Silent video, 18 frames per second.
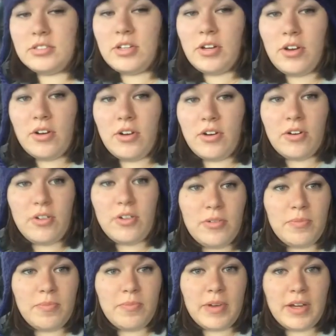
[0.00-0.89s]

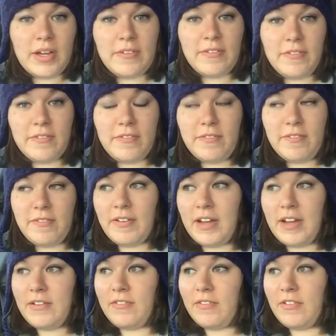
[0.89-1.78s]
so, my
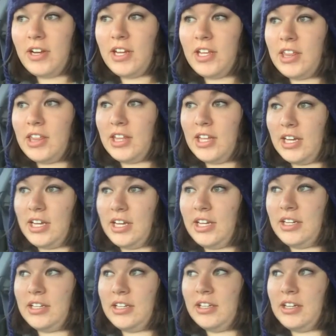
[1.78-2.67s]
favorite
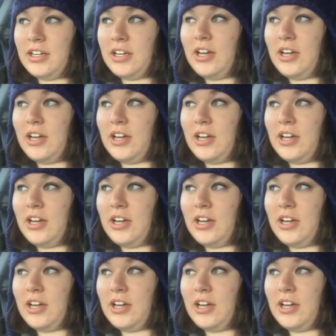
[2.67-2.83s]
thing.